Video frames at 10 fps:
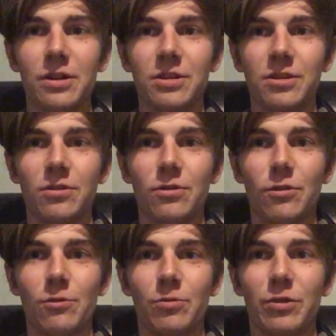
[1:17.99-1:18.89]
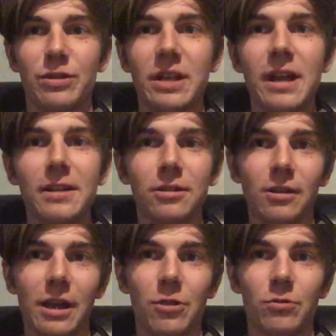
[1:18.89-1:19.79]
us to pretend
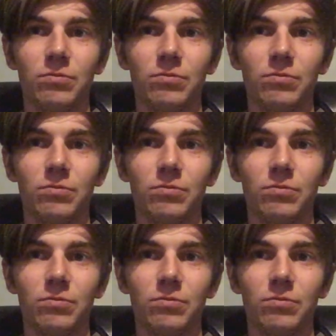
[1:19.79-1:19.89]
like